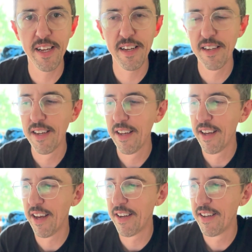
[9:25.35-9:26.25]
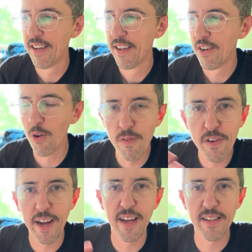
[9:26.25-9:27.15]
and
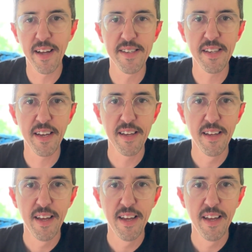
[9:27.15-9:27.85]
over-analyzing.